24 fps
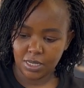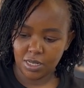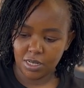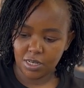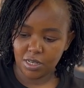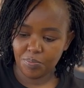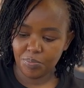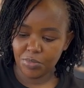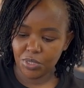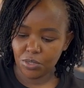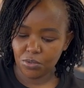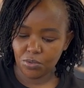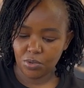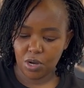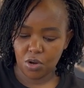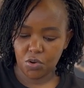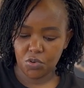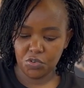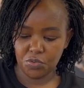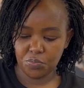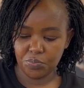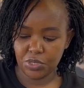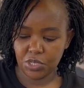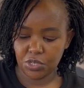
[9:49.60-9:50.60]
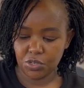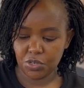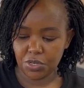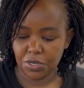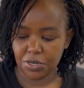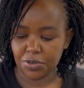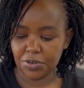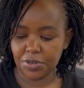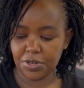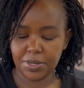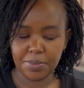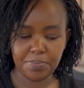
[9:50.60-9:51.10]
let me know how you make your
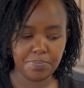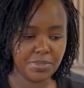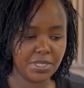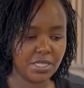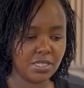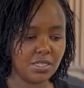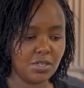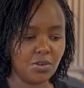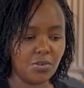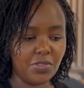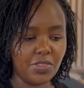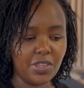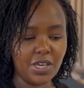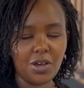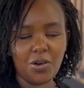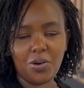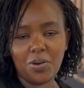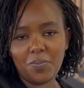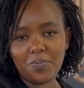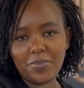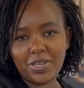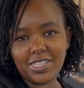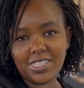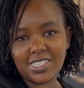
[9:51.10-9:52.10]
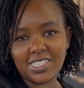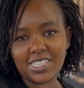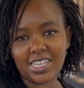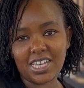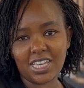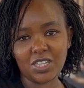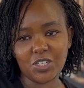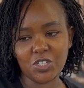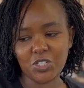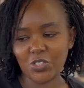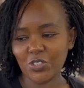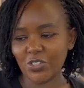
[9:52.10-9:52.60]
crepes on the comment
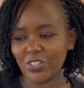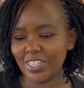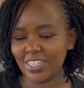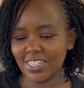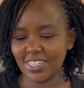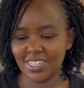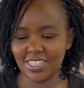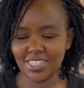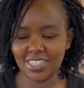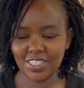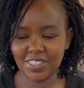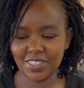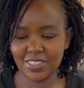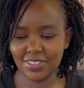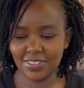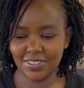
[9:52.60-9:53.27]
section.